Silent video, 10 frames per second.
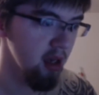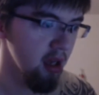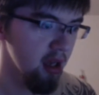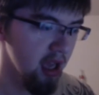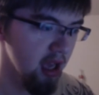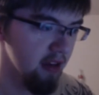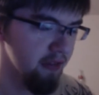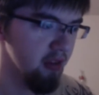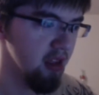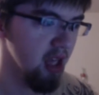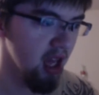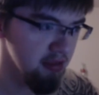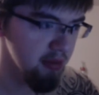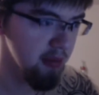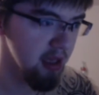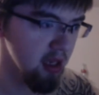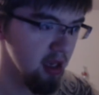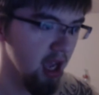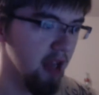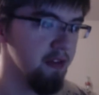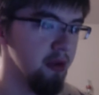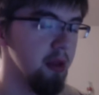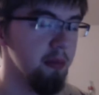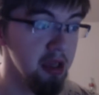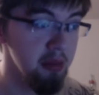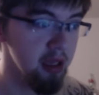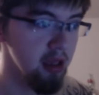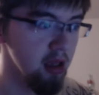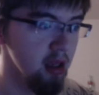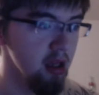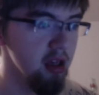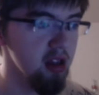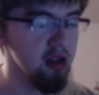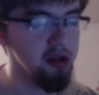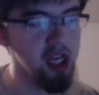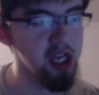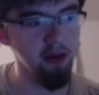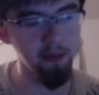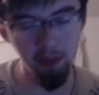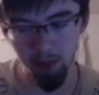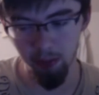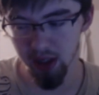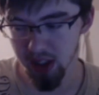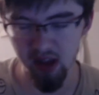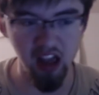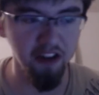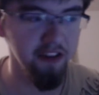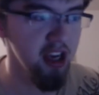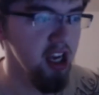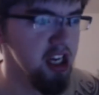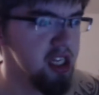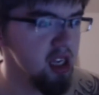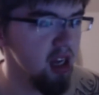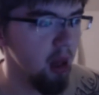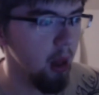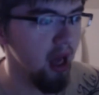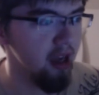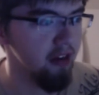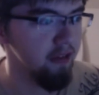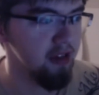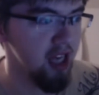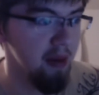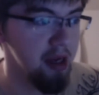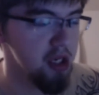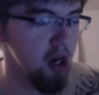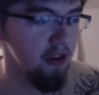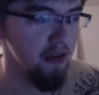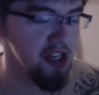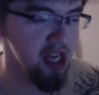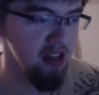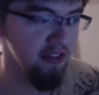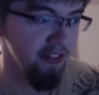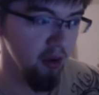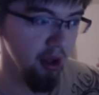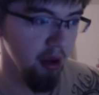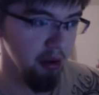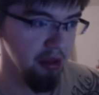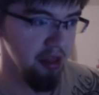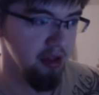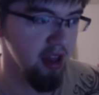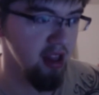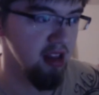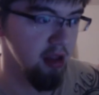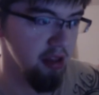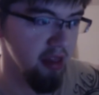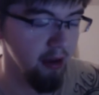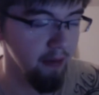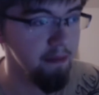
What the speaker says: and for the SBB and for the BB. So she has a bunch of stuff. She can get a lot of damage off if she has full health. That's the other thing.